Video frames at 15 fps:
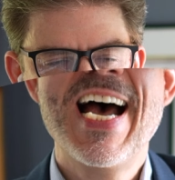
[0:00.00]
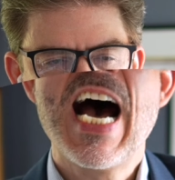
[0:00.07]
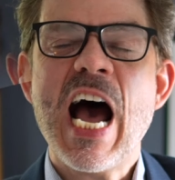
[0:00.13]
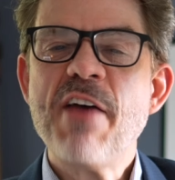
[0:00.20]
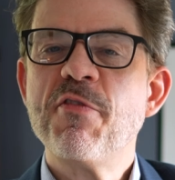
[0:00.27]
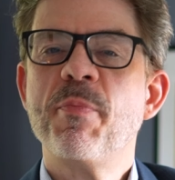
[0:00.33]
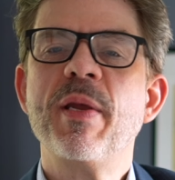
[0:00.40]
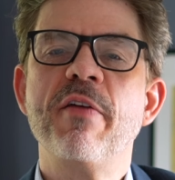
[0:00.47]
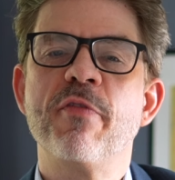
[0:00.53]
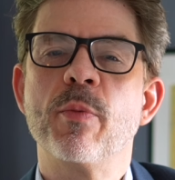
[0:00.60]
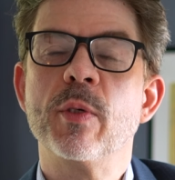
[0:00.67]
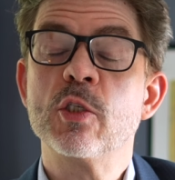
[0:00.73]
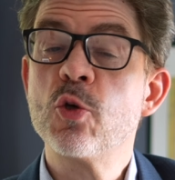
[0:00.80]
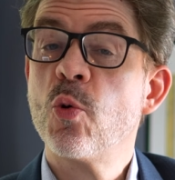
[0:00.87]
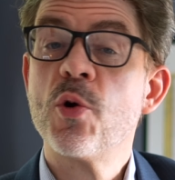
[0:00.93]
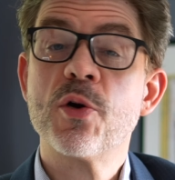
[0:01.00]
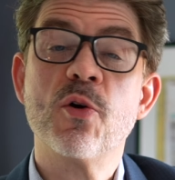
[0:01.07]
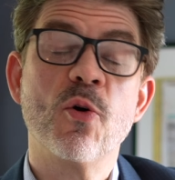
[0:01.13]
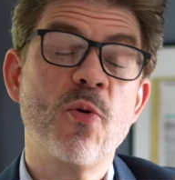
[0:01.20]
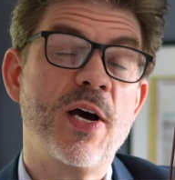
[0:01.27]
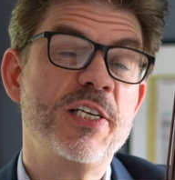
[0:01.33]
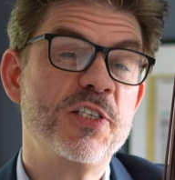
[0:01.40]
I have a bit of a rhetorical
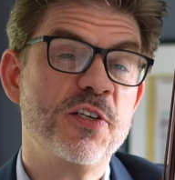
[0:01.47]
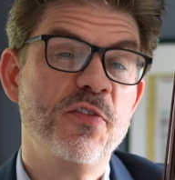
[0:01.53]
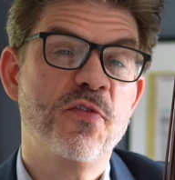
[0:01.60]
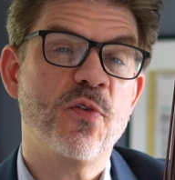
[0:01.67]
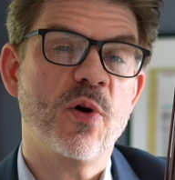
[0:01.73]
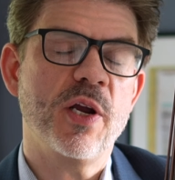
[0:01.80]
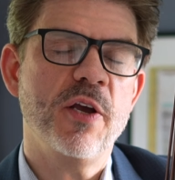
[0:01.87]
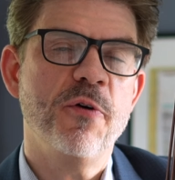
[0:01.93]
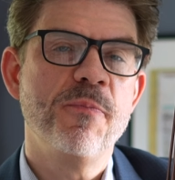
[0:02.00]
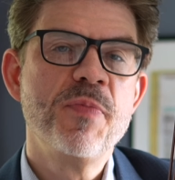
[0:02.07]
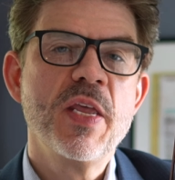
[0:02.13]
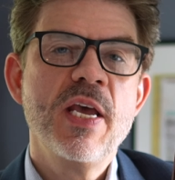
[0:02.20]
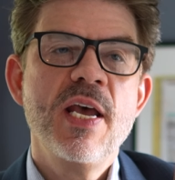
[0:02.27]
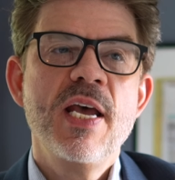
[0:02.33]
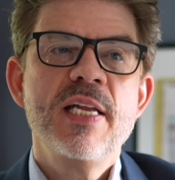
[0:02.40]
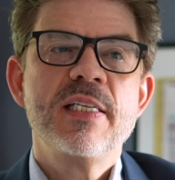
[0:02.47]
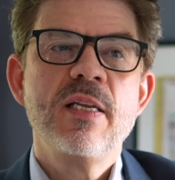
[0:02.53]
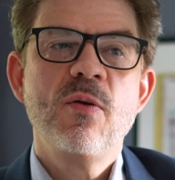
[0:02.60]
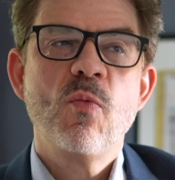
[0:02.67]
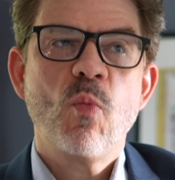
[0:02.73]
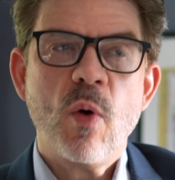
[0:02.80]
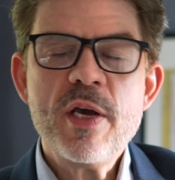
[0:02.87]
question for you.
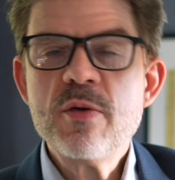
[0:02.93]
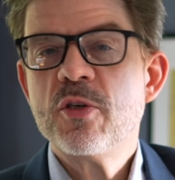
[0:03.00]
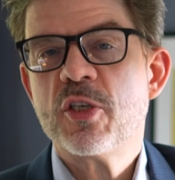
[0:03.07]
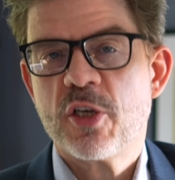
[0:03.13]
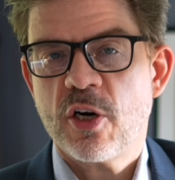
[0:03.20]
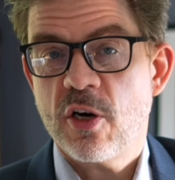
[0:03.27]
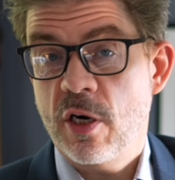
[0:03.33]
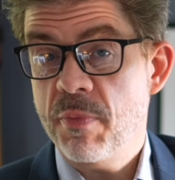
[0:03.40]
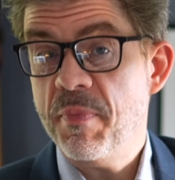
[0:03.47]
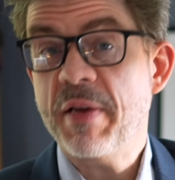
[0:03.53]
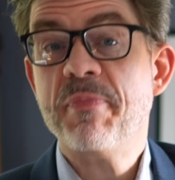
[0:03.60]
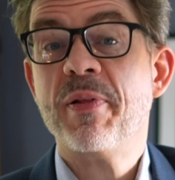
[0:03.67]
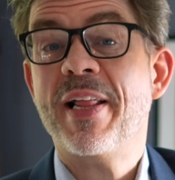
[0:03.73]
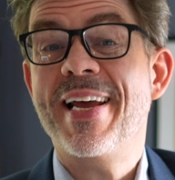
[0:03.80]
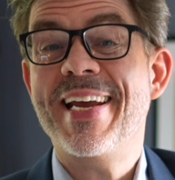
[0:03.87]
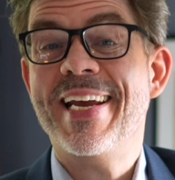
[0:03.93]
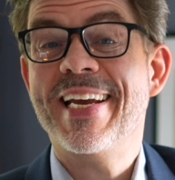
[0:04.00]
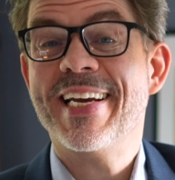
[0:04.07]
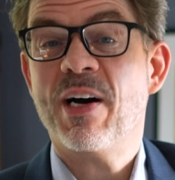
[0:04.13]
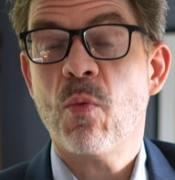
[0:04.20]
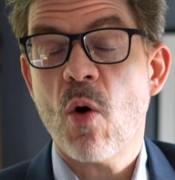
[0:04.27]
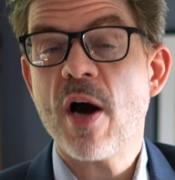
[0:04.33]
What you just heard, me playing
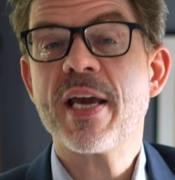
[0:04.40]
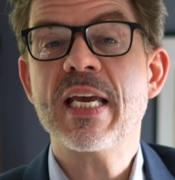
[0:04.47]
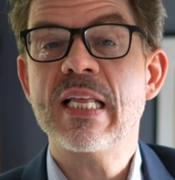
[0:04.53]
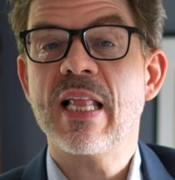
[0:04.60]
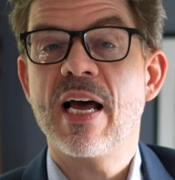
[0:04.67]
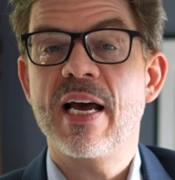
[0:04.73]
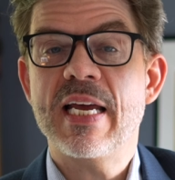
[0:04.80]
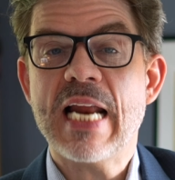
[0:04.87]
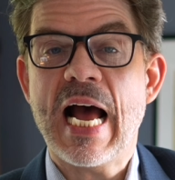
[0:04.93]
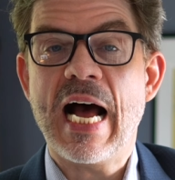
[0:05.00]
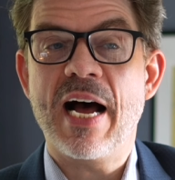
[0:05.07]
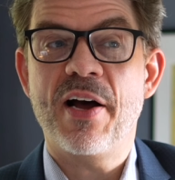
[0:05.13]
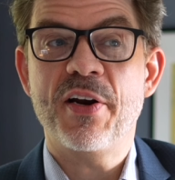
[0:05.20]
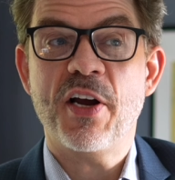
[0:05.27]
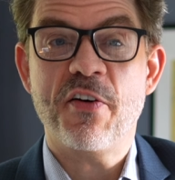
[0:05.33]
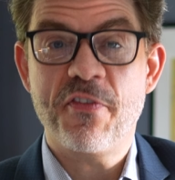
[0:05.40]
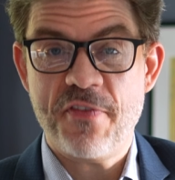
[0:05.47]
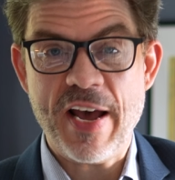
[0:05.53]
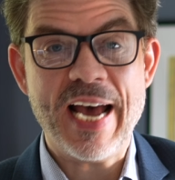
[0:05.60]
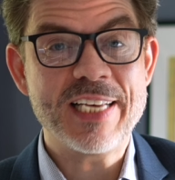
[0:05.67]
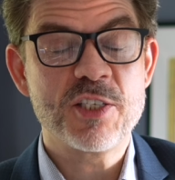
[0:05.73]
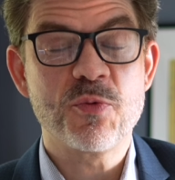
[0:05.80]
a walking line on a
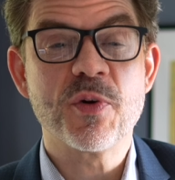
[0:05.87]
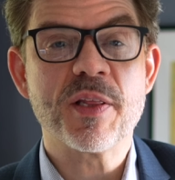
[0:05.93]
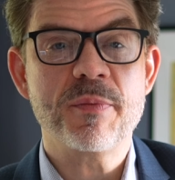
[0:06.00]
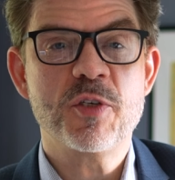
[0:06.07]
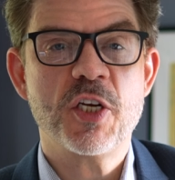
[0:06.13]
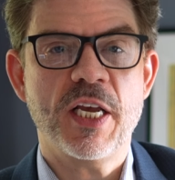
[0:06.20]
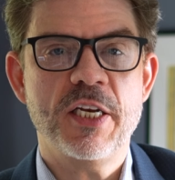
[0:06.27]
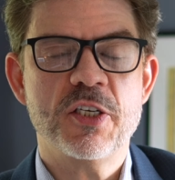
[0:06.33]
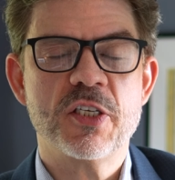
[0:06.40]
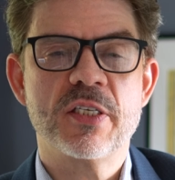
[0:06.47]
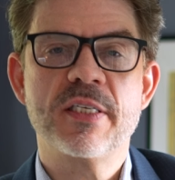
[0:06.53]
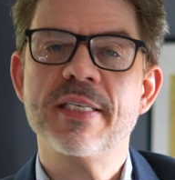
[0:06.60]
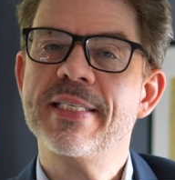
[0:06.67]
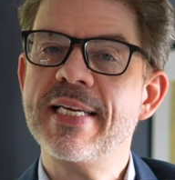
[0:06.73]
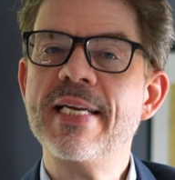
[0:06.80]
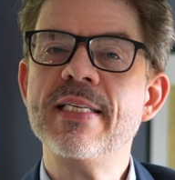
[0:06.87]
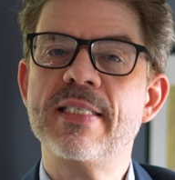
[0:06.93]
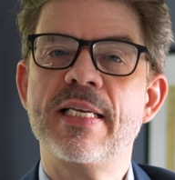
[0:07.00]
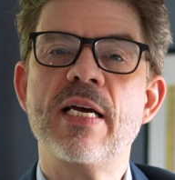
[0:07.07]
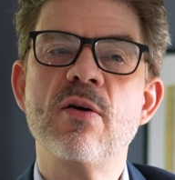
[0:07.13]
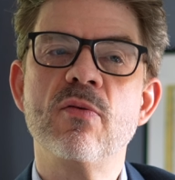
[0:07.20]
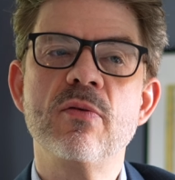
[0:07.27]
fast rhythm changes, did it
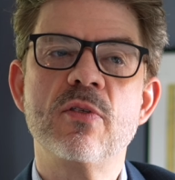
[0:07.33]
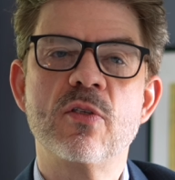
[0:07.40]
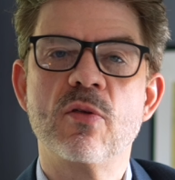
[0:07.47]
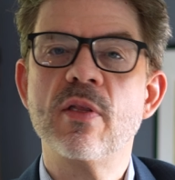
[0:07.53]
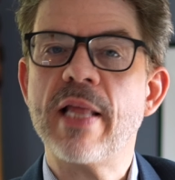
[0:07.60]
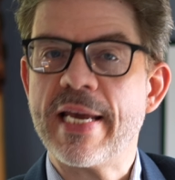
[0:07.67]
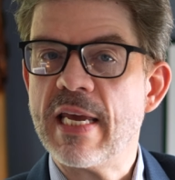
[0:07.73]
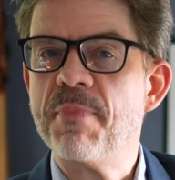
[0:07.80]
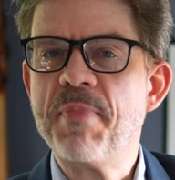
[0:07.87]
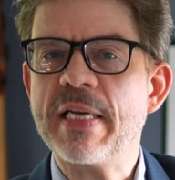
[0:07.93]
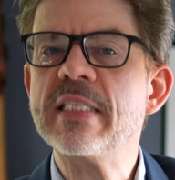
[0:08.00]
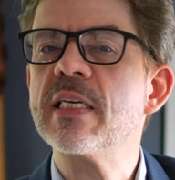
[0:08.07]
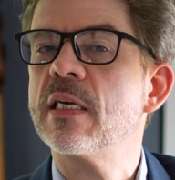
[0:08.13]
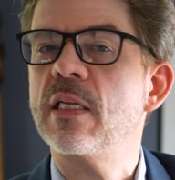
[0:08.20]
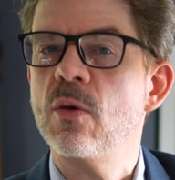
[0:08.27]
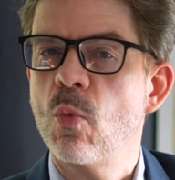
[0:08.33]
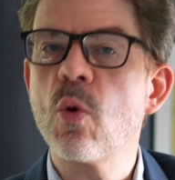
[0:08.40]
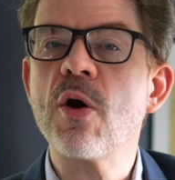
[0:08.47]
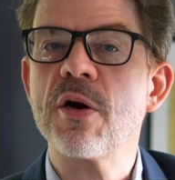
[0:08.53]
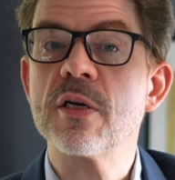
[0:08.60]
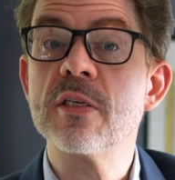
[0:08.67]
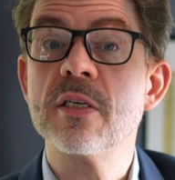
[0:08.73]
sound like it basically
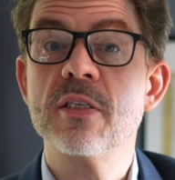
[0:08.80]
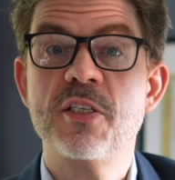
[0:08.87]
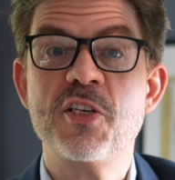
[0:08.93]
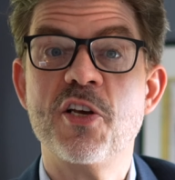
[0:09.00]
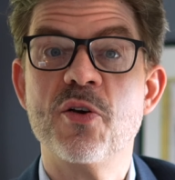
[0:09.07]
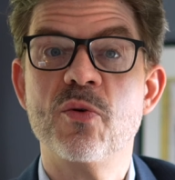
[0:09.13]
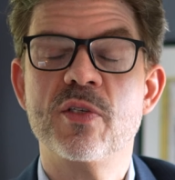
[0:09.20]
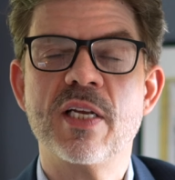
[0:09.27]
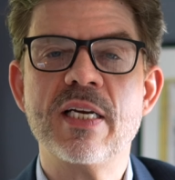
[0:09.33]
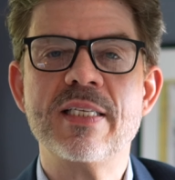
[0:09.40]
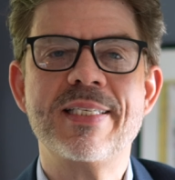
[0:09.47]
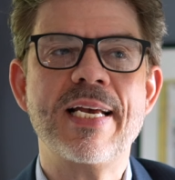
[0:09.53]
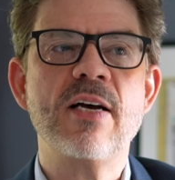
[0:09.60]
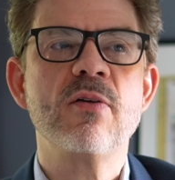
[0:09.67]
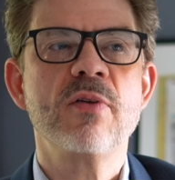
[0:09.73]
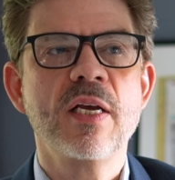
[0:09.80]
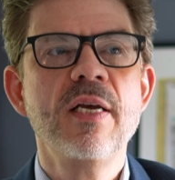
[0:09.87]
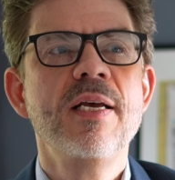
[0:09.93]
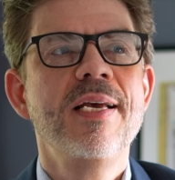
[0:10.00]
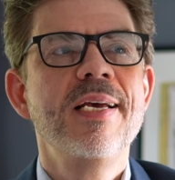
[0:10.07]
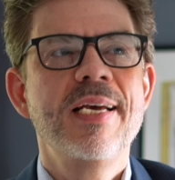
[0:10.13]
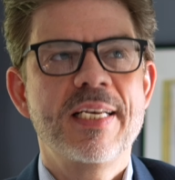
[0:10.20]
worked to you? Did it sound
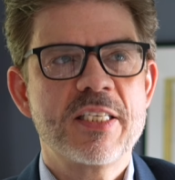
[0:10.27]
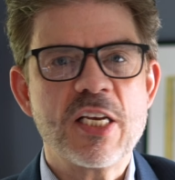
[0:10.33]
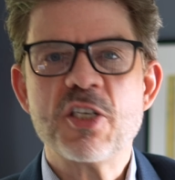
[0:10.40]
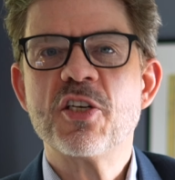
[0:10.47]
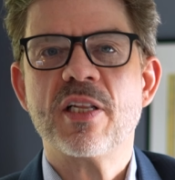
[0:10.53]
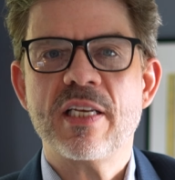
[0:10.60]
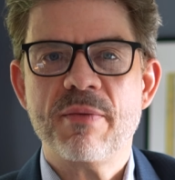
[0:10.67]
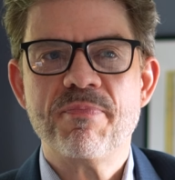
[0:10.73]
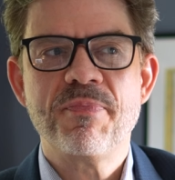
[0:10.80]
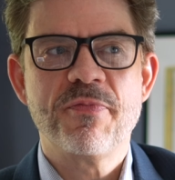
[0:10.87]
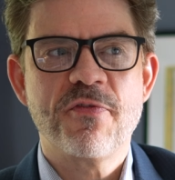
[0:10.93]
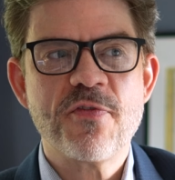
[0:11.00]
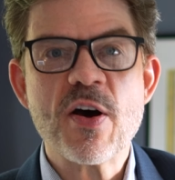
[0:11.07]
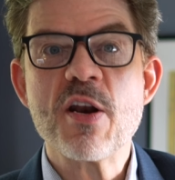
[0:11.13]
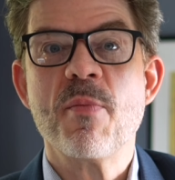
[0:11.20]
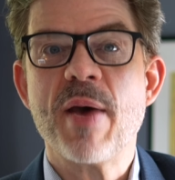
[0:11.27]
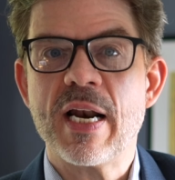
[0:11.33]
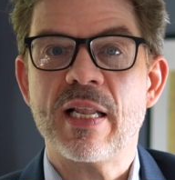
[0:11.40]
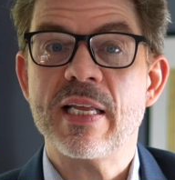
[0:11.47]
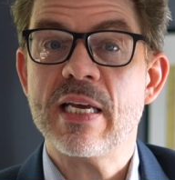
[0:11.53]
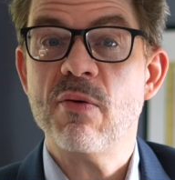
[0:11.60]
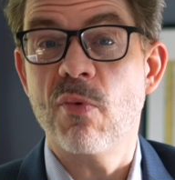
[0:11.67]
essentially
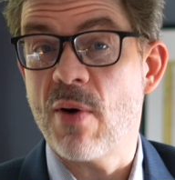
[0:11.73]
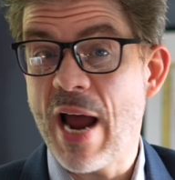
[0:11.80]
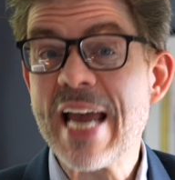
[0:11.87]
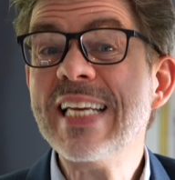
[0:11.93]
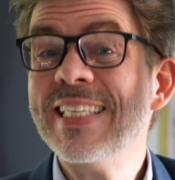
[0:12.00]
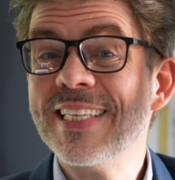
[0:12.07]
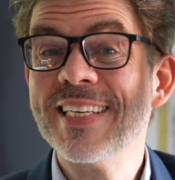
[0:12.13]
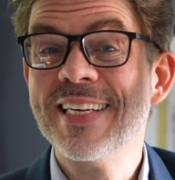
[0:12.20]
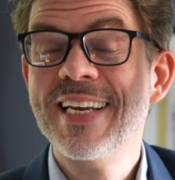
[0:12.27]
fundamentally right?